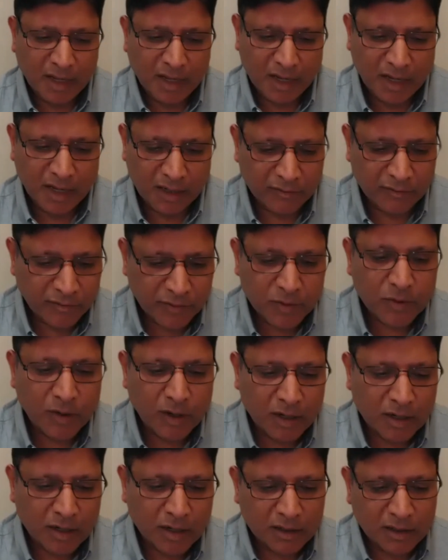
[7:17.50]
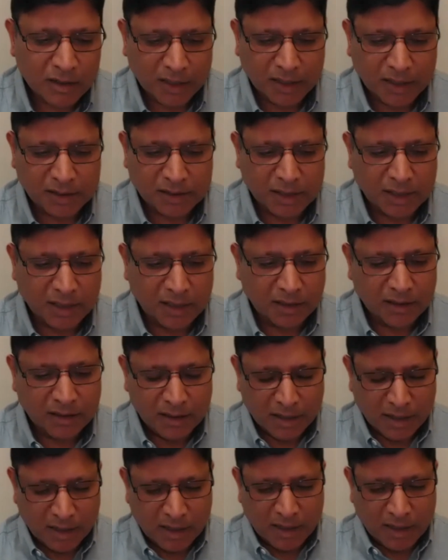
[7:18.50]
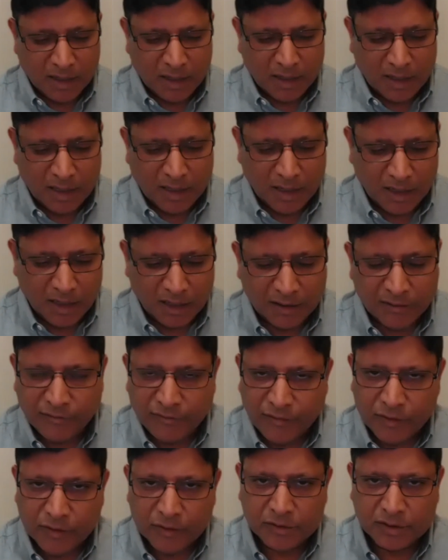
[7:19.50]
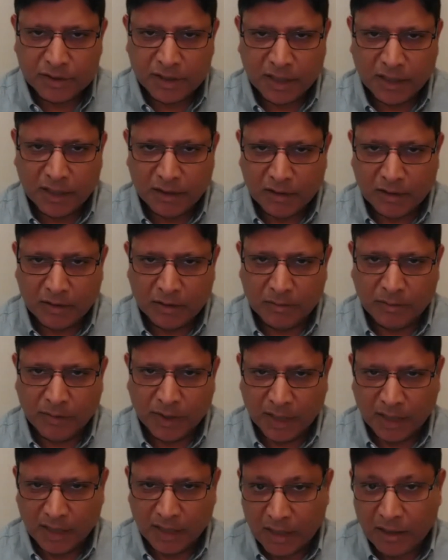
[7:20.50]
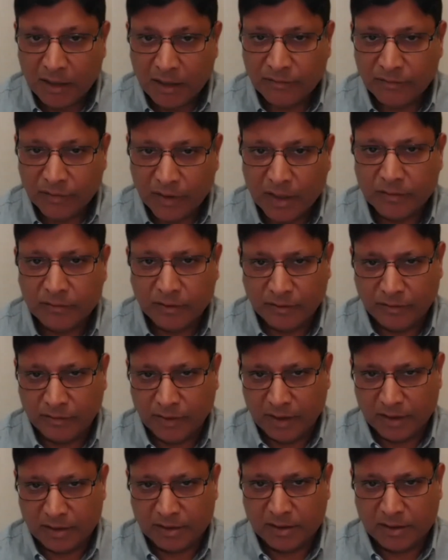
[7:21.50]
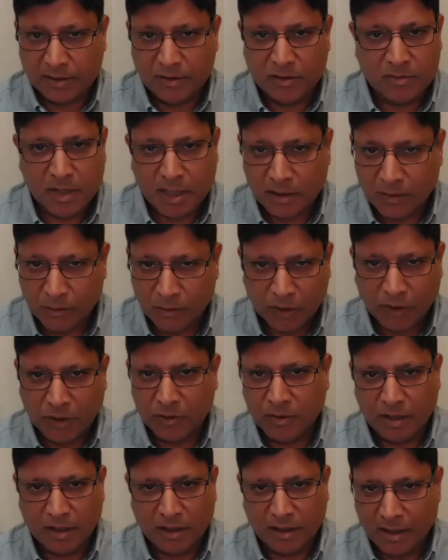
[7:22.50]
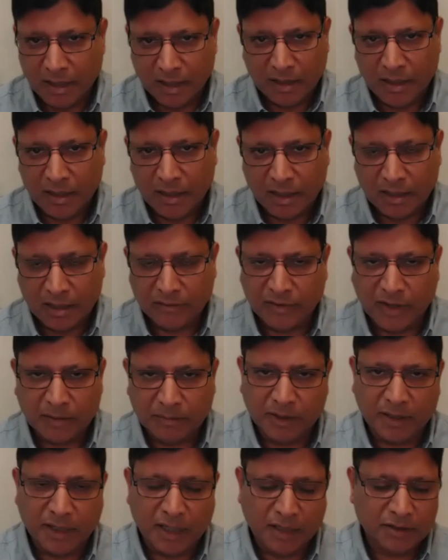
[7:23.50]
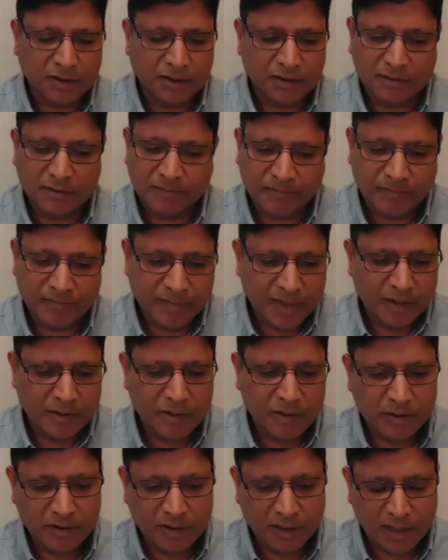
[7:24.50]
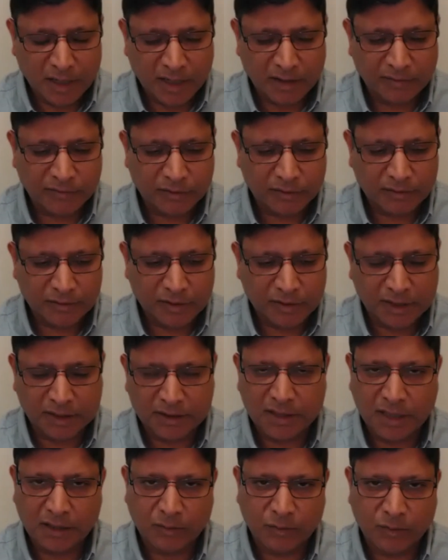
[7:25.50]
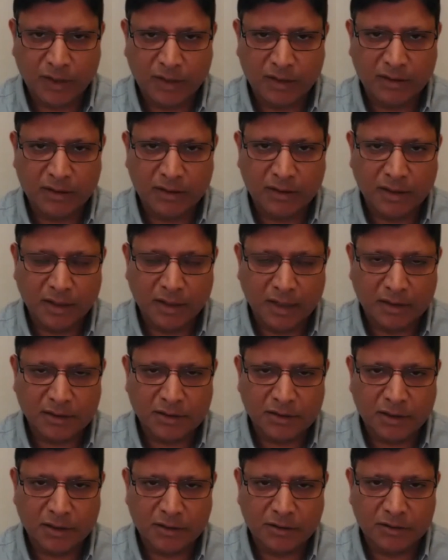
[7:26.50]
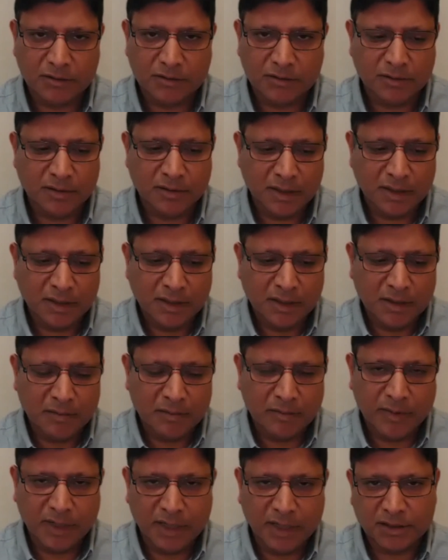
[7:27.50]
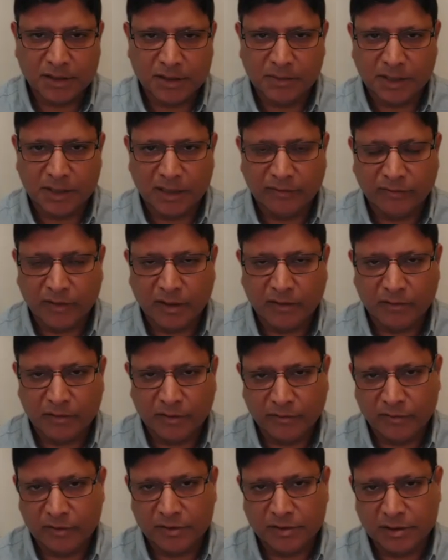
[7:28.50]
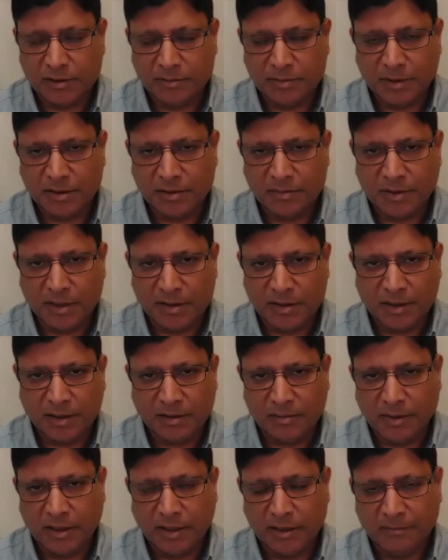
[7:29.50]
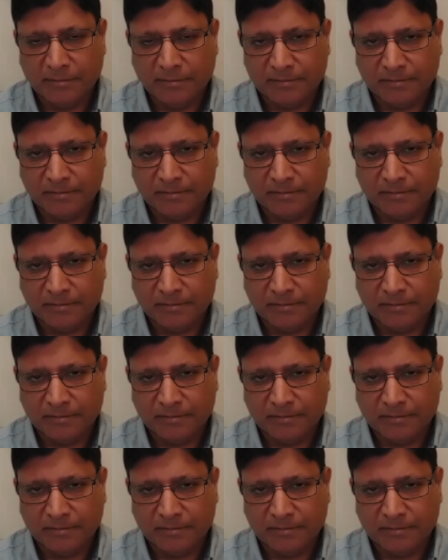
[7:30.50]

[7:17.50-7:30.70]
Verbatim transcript: And if you are, like I said, infusing or bringing any flavor of this, no matter what you are, any kind of application, you're going to have to contend with and start to bring some of that flavor of usage-based pricing and billing.